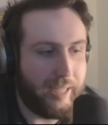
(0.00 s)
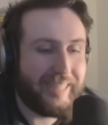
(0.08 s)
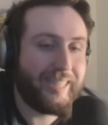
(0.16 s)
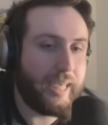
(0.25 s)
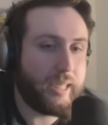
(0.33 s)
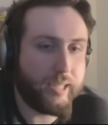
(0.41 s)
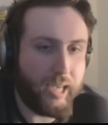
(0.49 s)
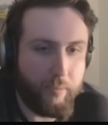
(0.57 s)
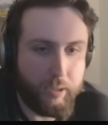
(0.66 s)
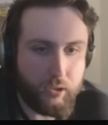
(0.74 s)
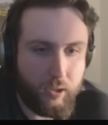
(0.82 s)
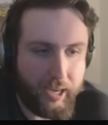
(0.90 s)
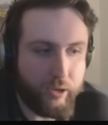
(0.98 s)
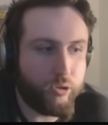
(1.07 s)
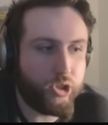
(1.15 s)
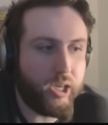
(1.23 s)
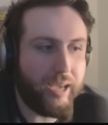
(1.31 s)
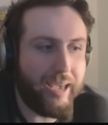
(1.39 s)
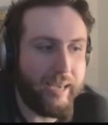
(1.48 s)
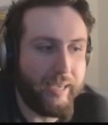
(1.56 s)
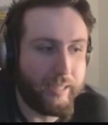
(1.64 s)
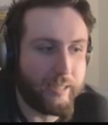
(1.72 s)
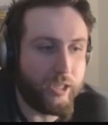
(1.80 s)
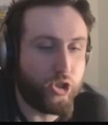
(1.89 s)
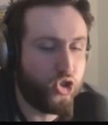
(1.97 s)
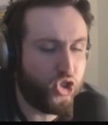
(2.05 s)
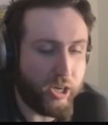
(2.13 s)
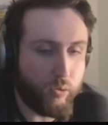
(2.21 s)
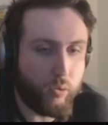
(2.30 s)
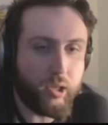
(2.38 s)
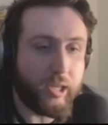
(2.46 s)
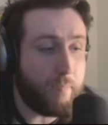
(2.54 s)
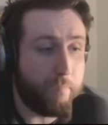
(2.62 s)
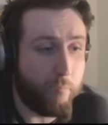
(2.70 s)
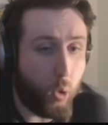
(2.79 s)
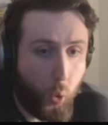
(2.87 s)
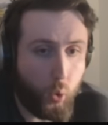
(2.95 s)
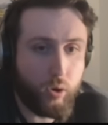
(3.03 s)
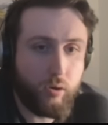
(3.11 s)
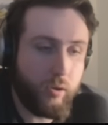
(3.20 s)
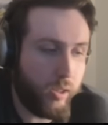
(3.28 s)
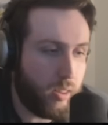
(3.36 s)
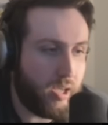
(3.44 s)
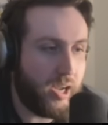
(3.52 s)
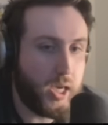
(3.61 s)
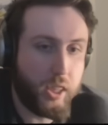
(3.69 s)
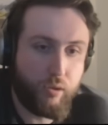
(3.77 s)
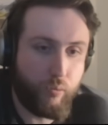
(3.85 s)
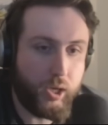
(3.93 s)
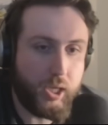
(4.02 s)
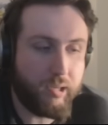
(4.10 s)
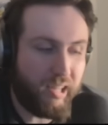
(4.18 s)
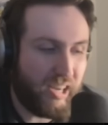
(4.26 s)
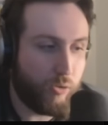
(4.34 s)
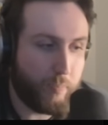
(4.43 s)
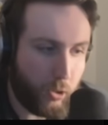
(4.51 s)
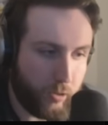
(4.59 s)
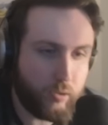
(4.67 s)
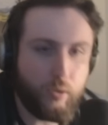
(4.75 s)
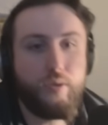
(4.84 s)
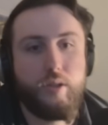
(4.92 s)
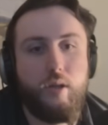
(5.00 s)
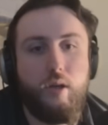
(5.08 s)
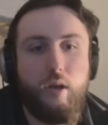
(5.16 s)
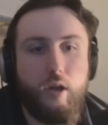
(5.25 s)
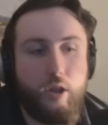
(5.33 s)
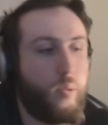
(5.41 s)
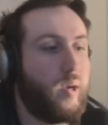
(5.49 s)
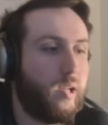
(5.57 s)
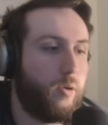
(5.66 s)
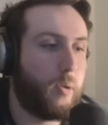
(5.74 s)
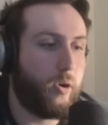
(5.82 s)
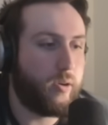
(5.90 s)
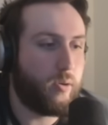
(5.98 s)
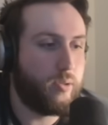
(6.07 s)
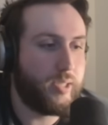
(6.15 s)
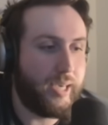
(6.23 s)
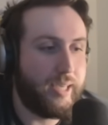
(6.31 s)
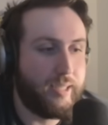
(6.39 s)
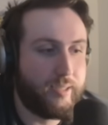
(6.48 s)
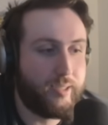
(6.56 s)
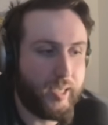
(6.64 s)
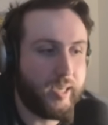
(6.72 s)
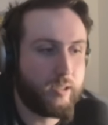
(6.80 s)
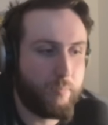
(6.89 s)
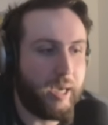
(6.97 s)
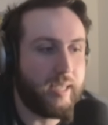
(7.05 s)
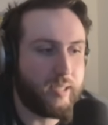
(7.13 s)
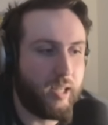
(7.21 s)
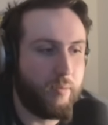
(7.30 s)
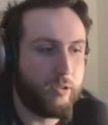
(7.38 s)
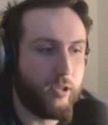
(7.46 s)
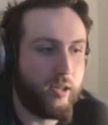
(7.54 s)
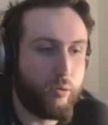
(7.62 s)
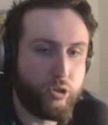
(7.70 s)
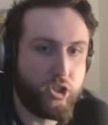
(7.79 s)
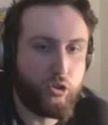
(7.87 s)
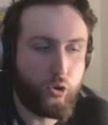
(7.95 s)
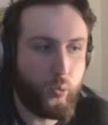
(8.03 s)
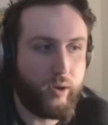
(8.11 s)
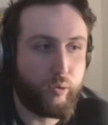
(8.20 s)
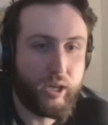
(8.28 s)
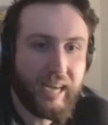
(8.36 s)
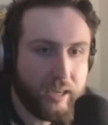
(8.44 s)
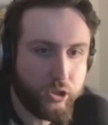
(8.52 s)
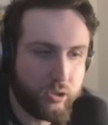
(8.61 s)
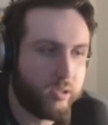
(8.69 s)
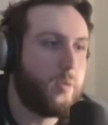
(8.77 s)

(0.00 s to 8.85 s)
6 elemental energy is generally more than 3 clear particles. 3 clear particles is 6 base elemental energy to whoever catches